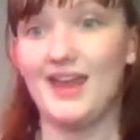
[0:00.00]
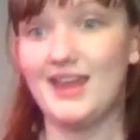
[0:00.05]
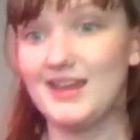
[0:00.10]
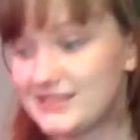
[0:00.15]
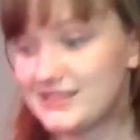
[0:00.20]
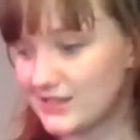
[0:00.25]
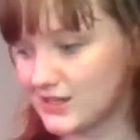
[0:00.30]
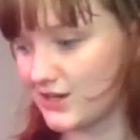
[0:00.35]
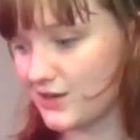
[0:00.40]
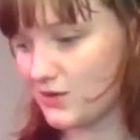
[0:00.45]

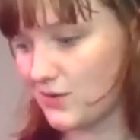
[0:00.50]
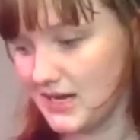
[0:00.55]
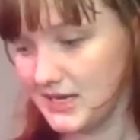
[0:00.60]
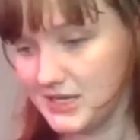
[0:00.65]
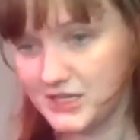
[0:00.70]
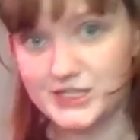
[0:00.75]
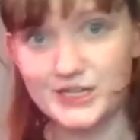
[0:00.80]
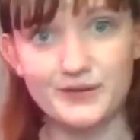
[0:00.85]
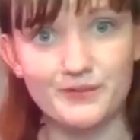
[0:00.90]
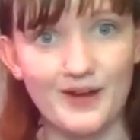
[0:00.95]
It's a good
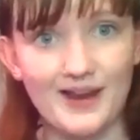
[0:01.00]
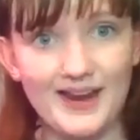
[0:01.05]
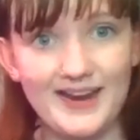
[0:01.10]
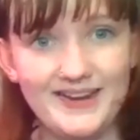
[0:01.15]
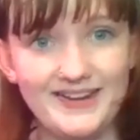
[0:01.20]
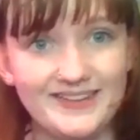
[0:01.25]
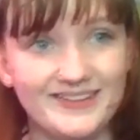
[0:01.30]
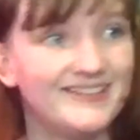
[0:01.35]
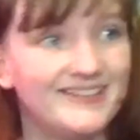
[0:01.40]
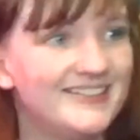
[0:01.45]
question,
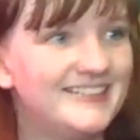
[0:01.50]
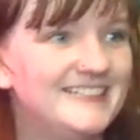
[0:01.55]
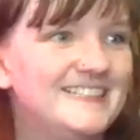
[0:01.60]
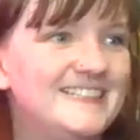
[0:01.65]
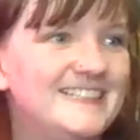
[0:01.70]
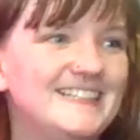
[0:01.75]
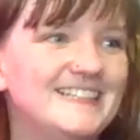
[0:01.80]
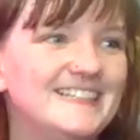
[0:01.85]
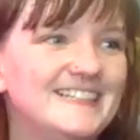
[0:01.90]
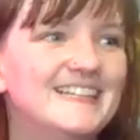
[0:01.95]
right?
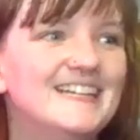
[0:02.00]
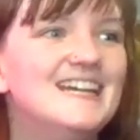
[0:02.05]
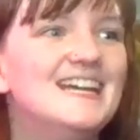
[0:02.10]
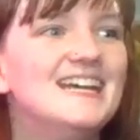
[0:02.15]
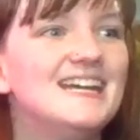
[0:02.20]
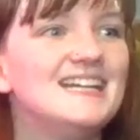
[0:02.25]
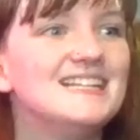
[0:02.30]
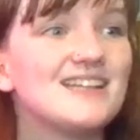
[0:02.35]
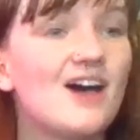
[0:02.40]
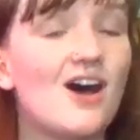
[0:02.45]

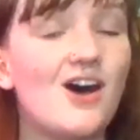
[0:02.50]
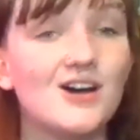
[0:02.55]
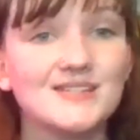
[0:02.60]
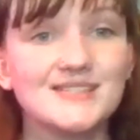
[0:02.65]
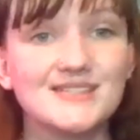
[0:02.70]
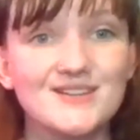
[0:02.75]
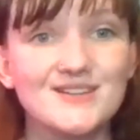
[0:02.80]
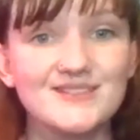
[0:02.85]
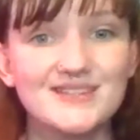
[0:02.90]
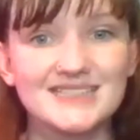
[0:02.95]
It's
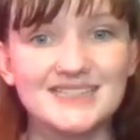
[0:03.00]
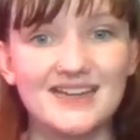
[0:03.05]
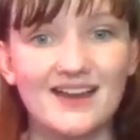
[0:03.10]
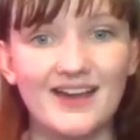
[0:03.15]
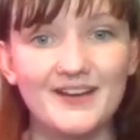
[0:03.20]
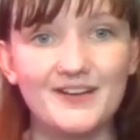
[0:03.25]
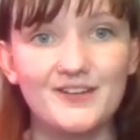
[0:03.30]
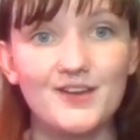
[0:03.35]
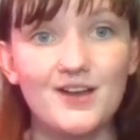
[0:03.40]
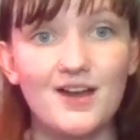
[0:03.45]
also the
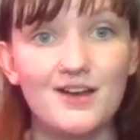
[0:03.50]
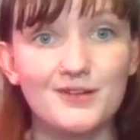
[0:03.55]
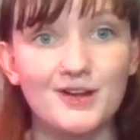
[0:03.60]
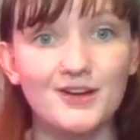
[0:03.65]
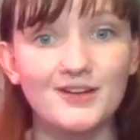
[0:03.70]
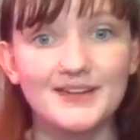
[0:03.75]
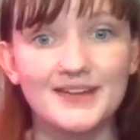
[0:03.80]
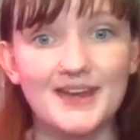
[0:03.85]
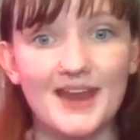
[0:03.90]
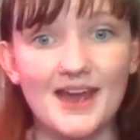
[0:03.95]
title of
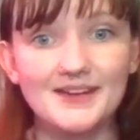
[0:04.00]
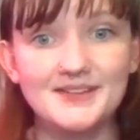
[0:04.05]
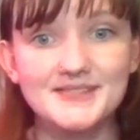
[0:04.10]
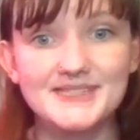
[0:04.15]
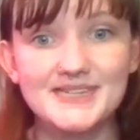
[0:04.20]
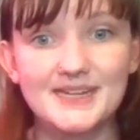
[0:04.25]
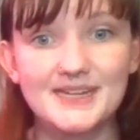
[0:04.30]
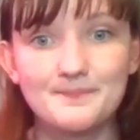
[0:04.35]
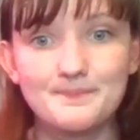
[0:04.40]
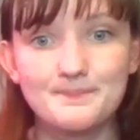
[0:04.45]
our
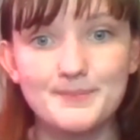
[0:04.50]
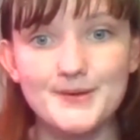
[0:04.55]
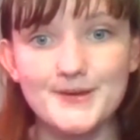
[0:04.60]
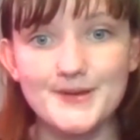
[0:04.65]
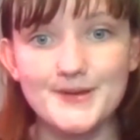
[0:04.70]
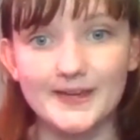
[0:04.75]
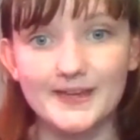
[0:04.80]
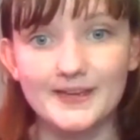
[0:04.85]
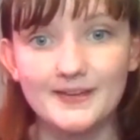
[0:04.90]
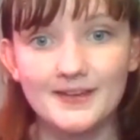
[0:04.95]
next
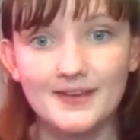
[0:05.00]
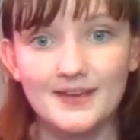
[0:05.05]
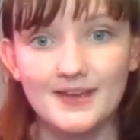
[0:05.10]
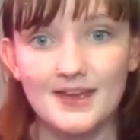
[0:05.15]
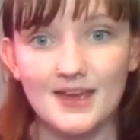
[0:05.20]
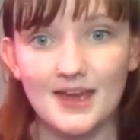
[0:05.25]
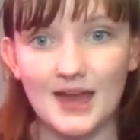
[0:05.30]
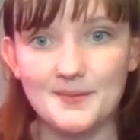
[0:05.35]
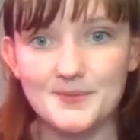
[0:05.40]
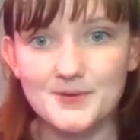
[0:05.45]
book.
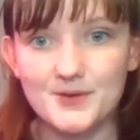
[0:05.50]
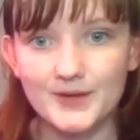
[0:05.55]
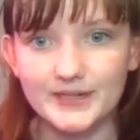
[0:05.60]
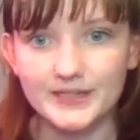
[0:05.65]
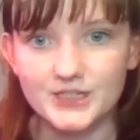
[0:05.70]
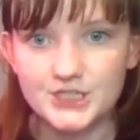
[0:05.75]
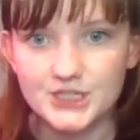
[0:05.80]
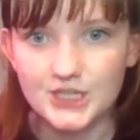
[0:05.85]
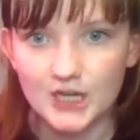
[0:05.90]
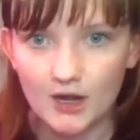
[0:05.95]
I'm going
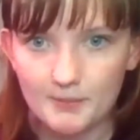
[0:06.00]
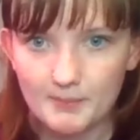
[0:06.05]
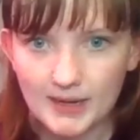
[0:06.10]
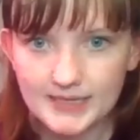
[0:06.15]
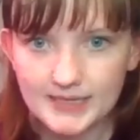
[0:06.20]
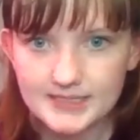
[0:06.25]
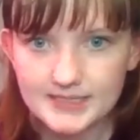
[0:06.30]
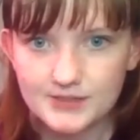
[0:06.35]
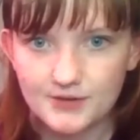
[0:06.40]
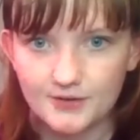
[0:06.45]
to share
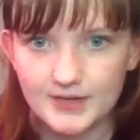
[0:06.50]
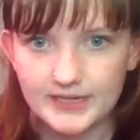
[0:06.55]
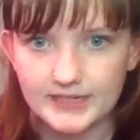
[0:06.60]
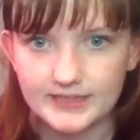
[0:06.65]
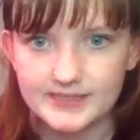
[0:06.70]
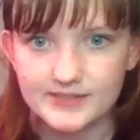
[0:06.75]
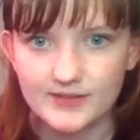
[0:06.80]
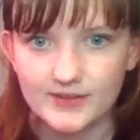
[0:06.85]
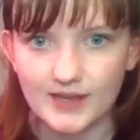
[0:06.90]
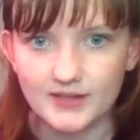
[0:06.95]
my
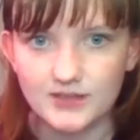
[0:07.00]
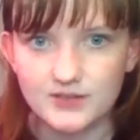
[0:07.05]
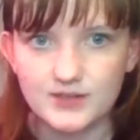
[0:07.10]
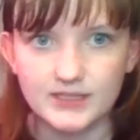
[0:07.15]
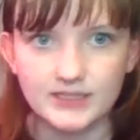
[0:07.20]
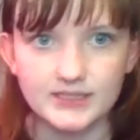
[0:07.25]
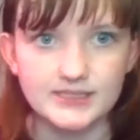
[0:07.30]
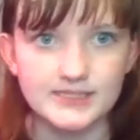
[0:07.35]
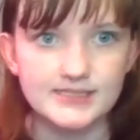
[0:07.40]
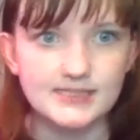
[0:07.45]
screen so that you
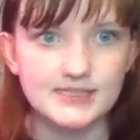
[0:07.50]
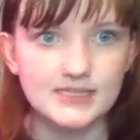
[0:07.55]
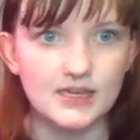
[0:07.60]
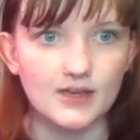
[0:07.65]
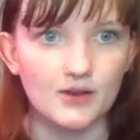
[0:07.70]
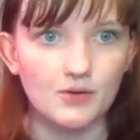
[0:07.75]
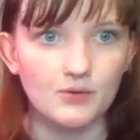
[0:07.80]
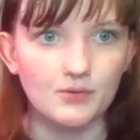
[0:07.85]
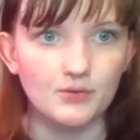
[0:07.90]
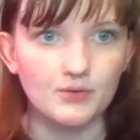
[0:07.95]
can see
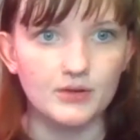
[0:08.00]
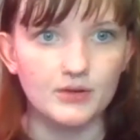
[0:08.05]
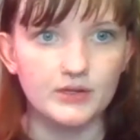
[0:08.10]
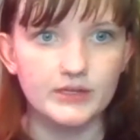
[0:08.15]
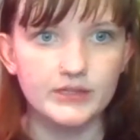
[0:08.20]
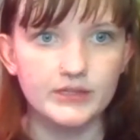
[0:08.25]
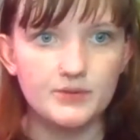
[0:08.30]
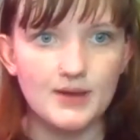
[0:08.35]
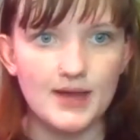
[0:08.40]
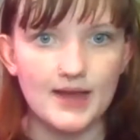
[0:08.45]
it
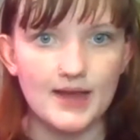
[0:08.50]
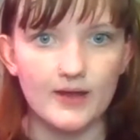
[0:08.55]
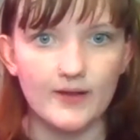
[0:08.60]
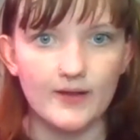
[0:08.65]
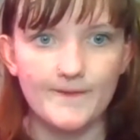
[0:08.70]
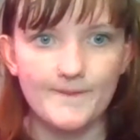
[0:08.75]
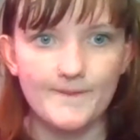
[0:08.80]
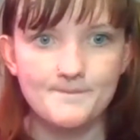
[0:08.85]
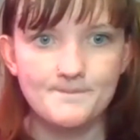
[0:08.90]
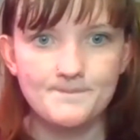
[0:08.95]
really well.